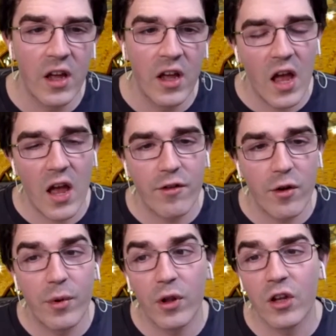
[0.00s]
If you're
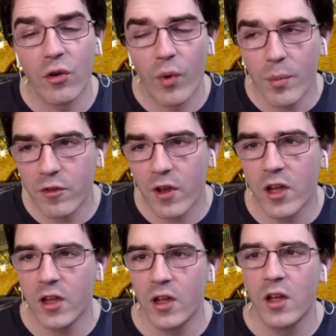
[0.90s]
building your website,
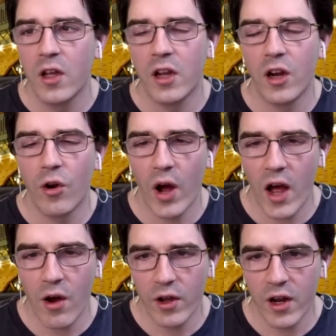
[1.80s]
you know, how
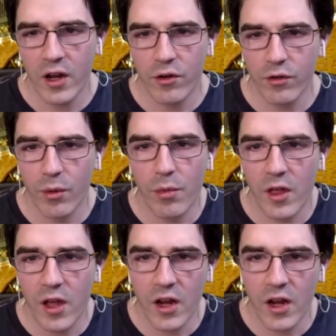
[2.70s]
can I do something